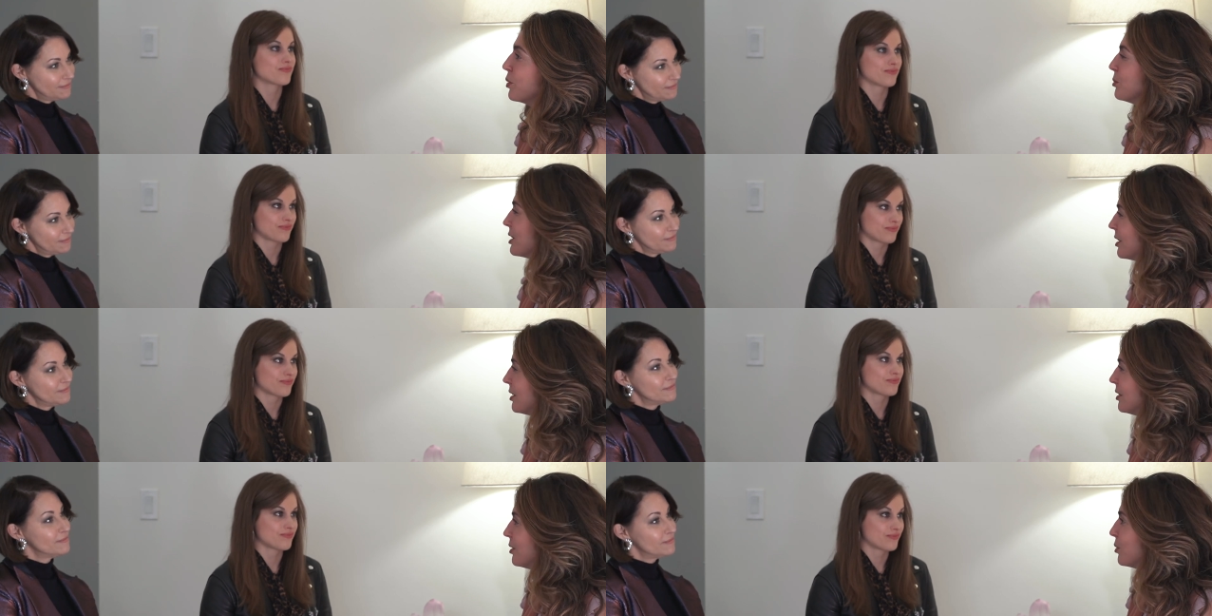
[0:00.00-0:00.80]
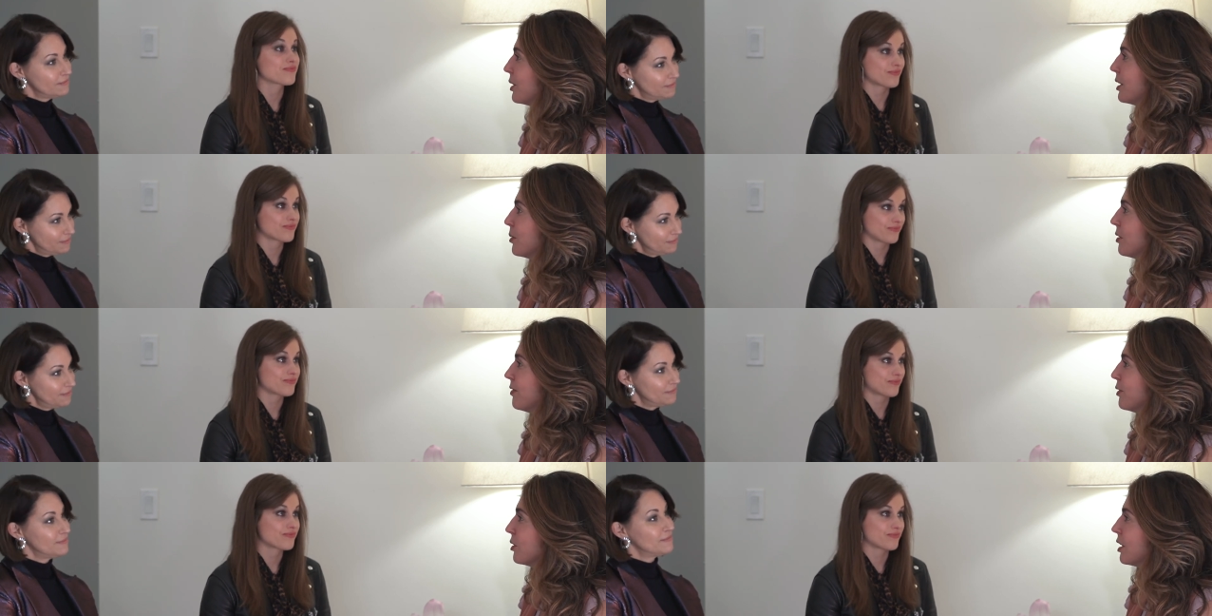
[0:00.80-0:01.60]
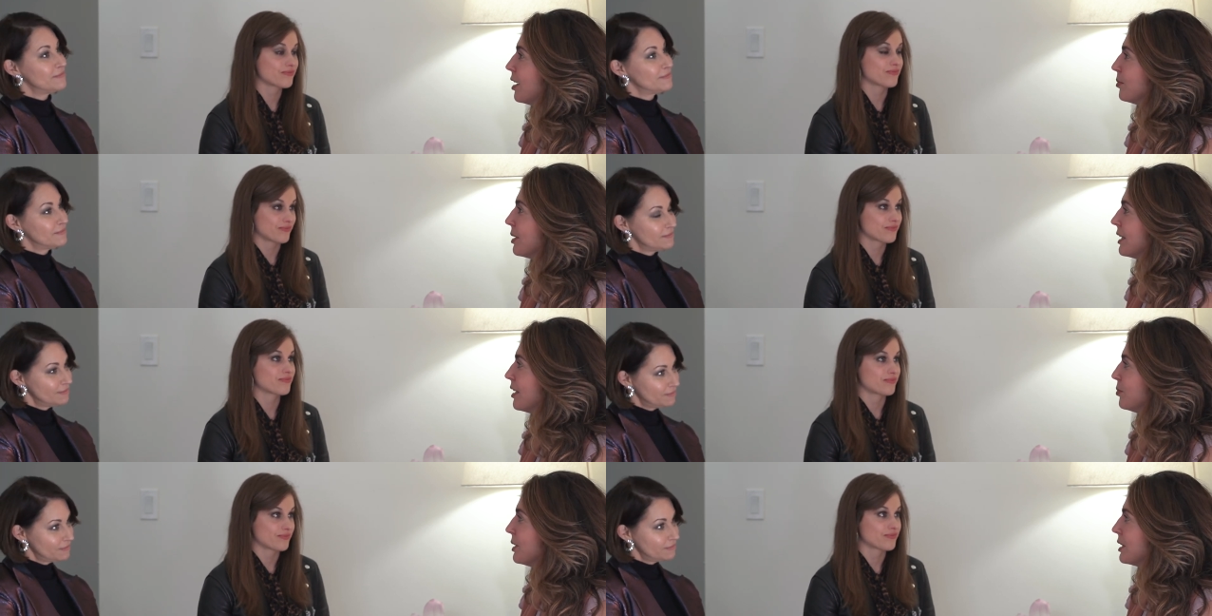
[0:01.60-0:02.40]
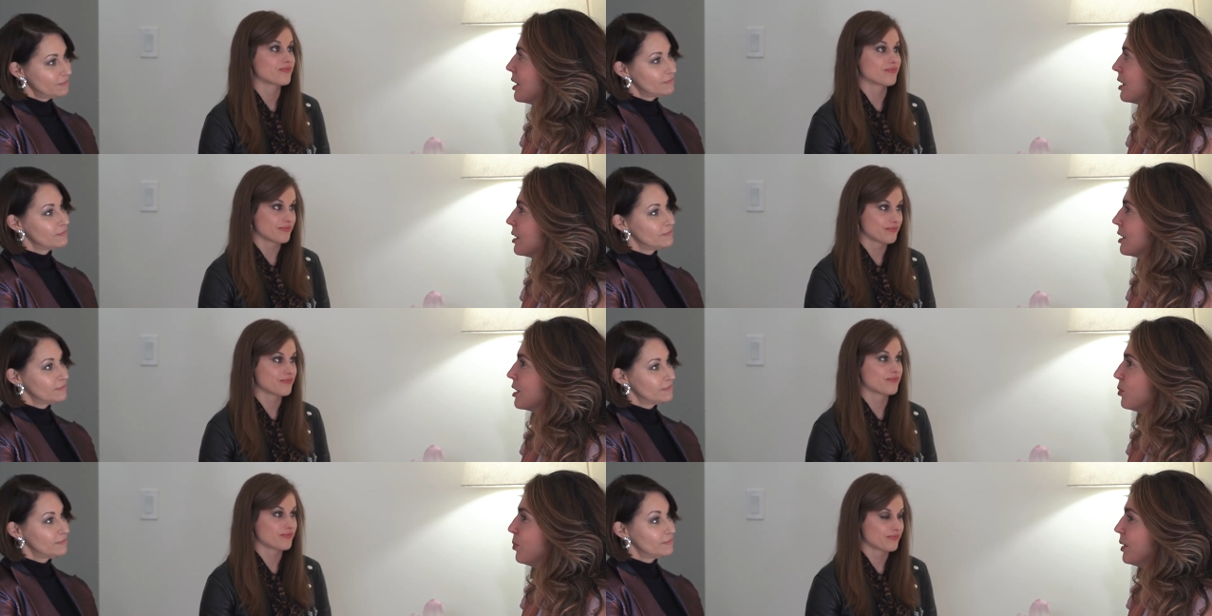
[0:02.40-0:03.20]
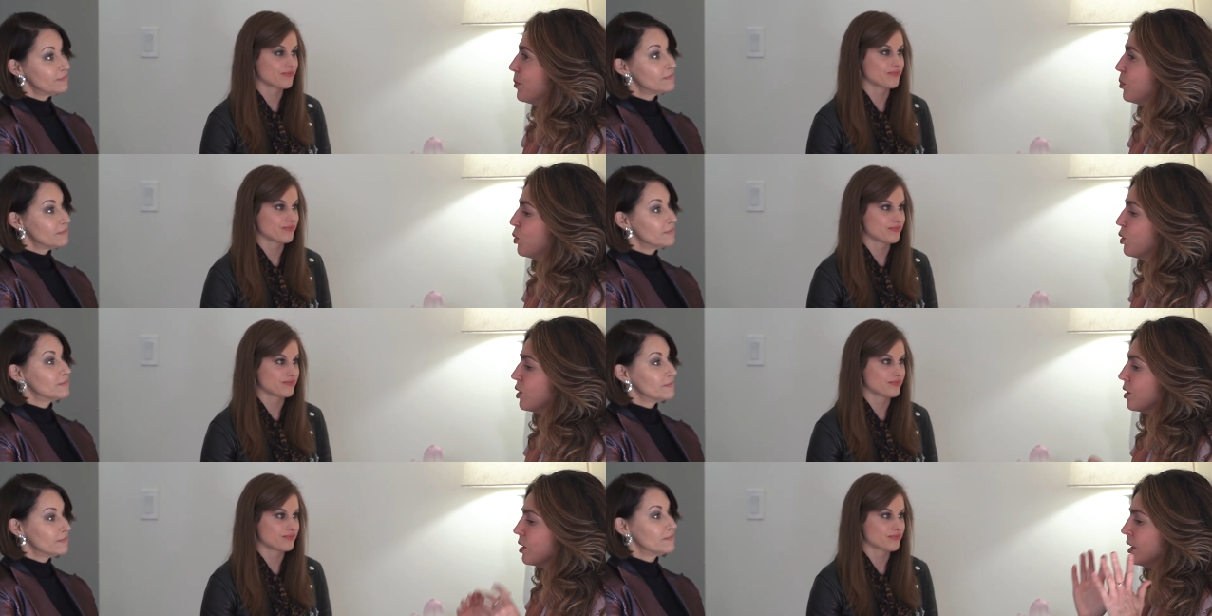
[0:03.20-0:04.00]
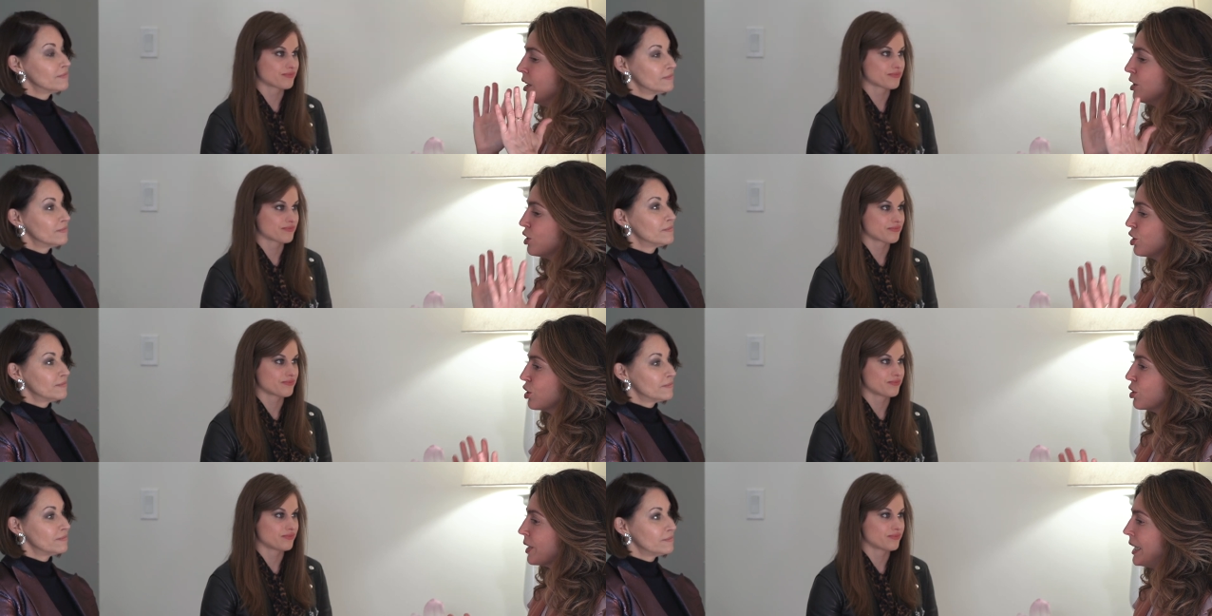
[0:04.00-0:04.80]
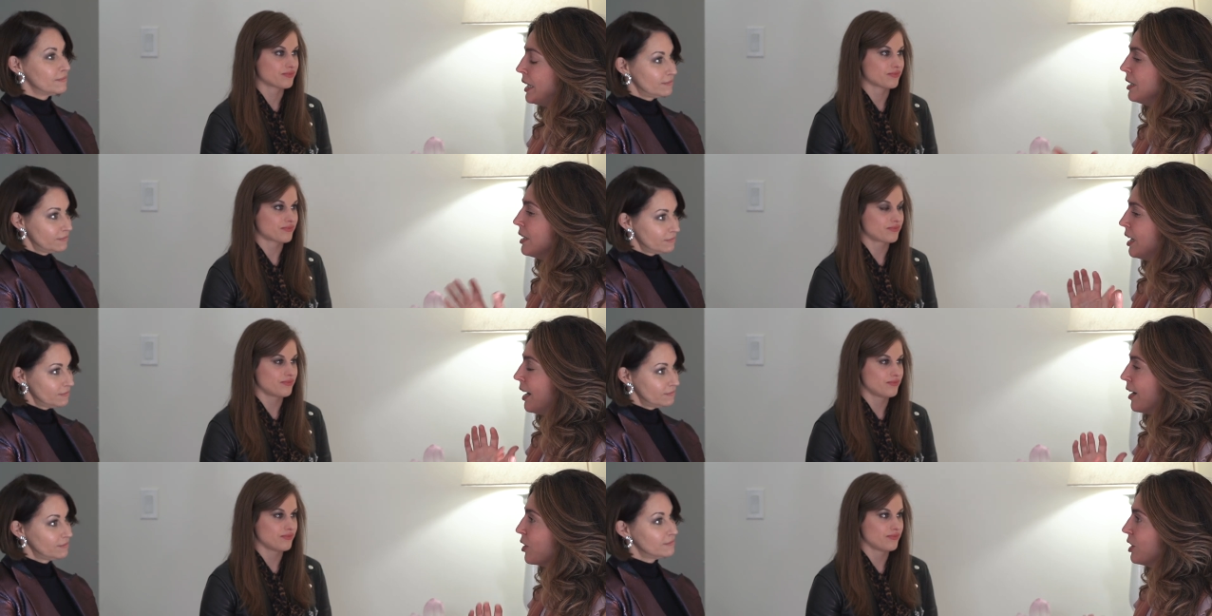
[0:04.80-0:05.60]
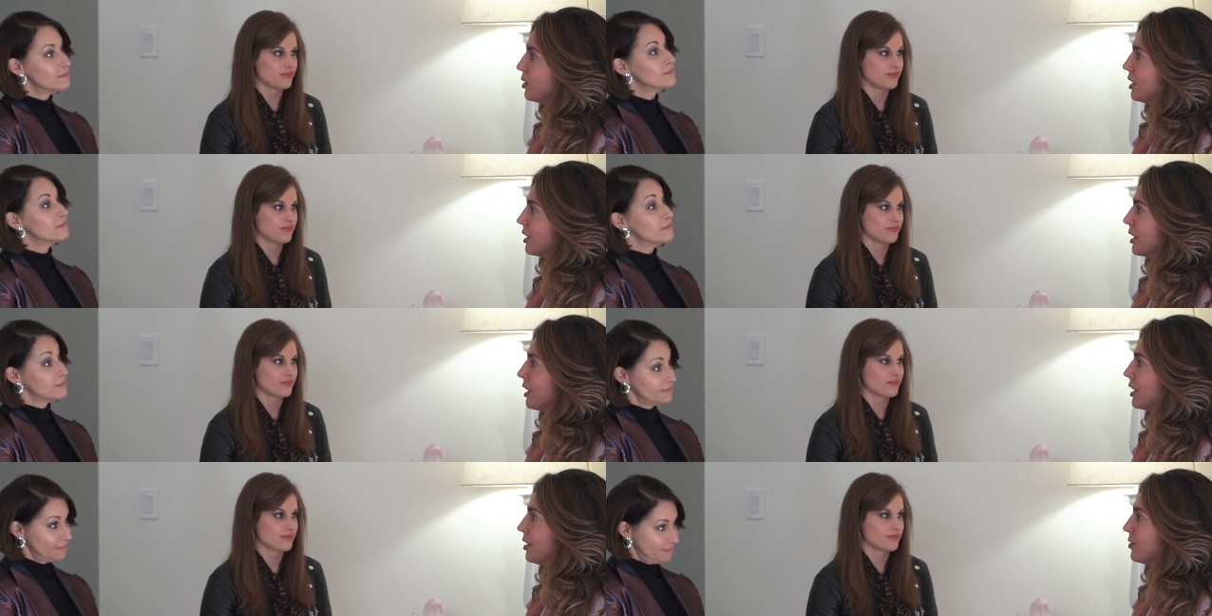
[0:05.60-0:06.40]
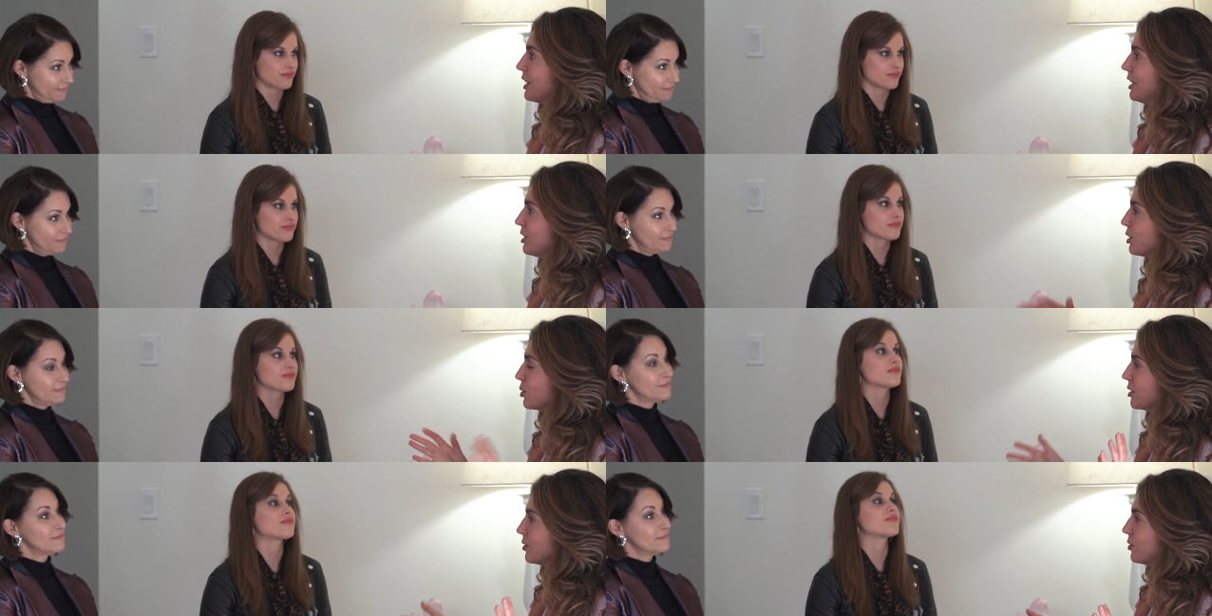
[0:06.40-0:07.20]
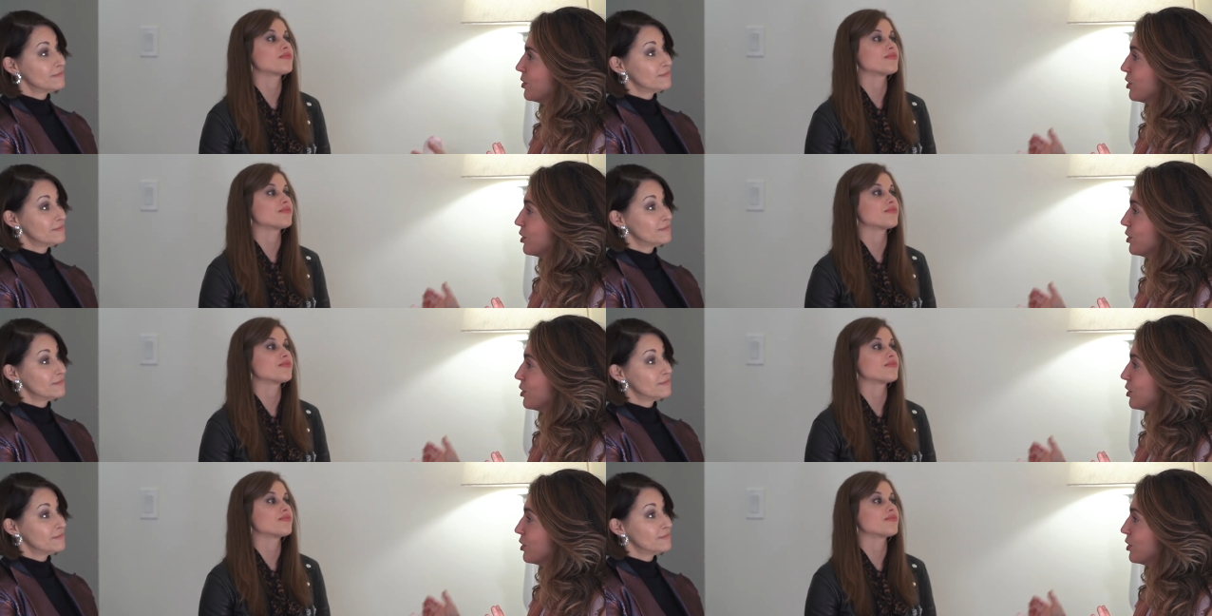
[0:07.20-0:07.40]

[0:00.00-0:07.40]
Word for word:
Speaker 1: whimsical, where before I might have been a little bit more straight arrow and like afraid to sort of